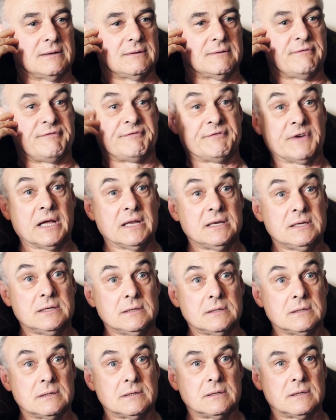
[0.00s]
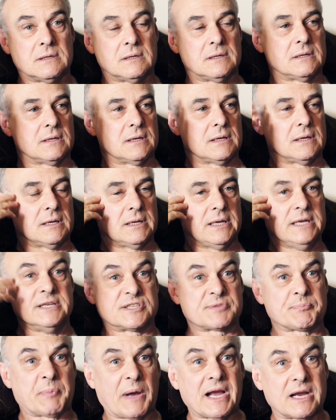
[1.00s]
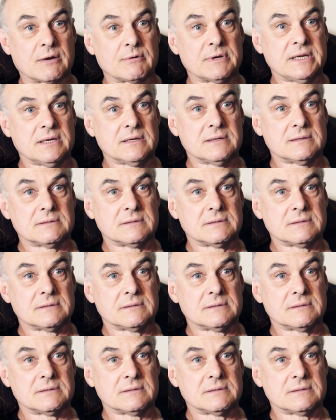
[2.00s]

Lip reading: fun, inspiring.